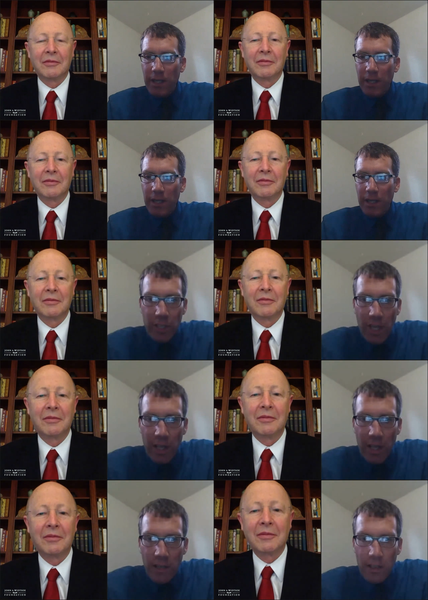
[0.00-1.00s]

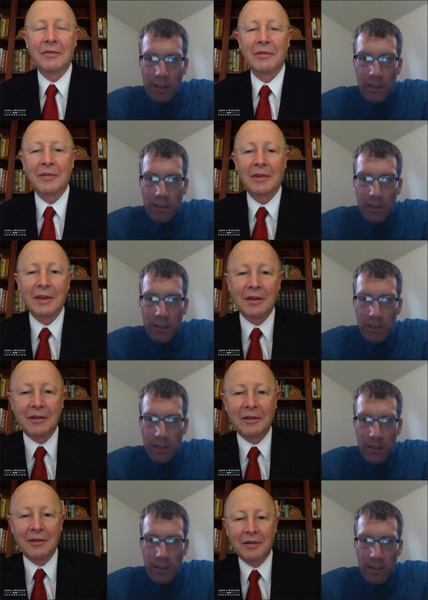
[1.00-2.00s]
Speaker 1: Michelle,
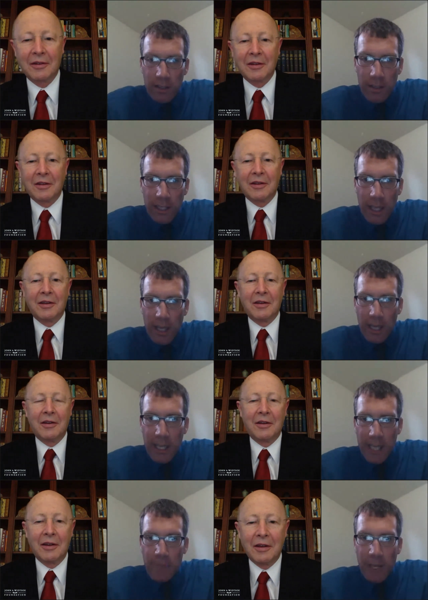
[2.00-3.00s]

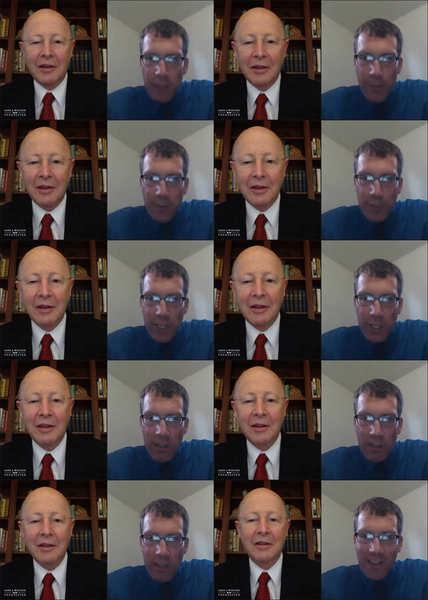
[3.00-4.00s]
uh, email me,
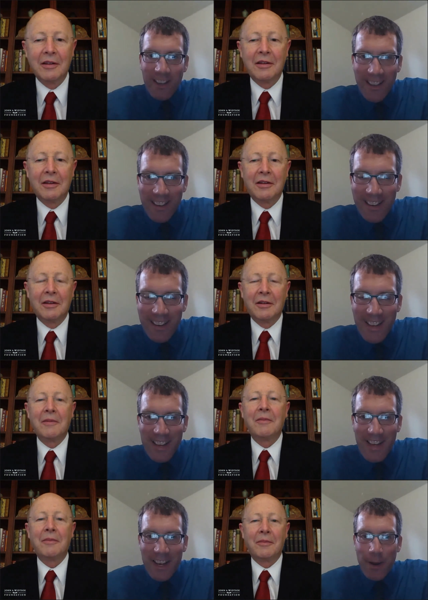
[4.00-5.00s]
Michelle. uh,
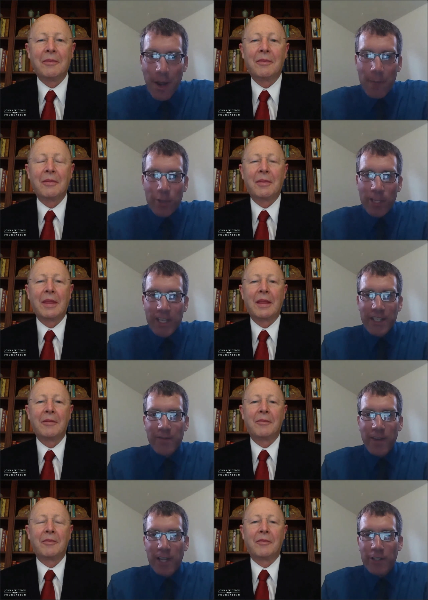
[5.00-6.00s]
I'm really easy to
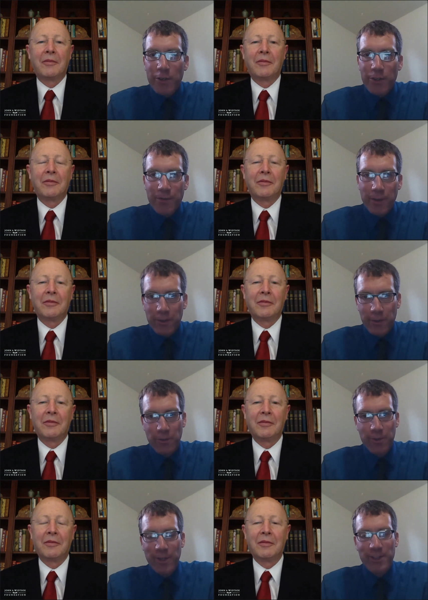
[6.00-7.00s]
find. Joseph
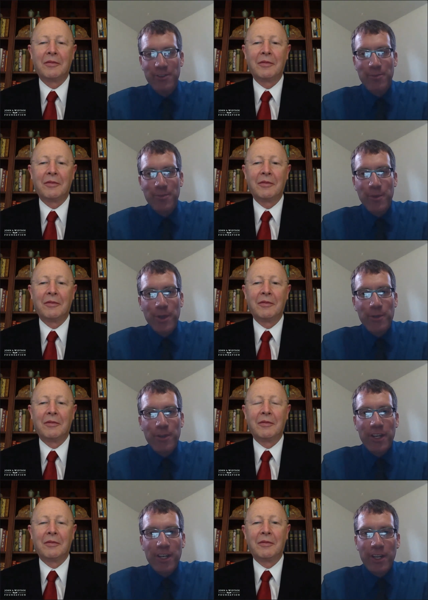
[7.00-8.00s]
underscore Spencer at B Y U
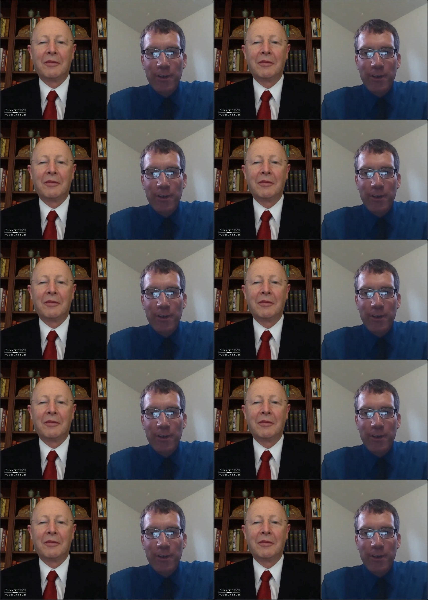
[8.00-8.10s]
dot E D